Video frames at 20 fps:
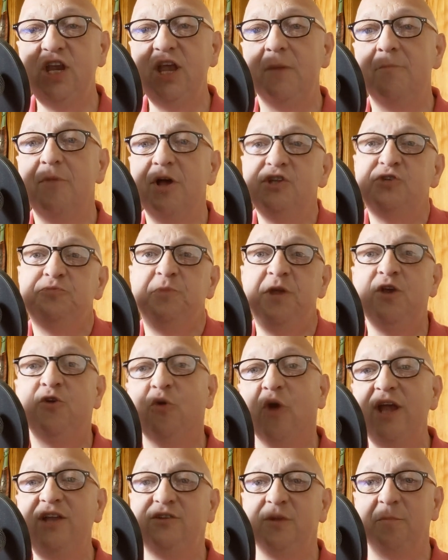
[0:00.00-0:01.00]
it must be
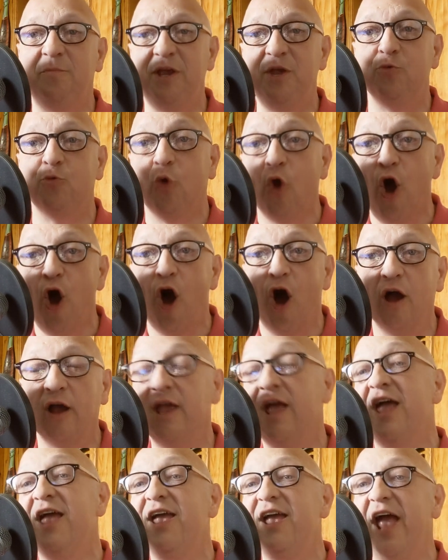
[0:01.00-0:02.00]
great to be wrong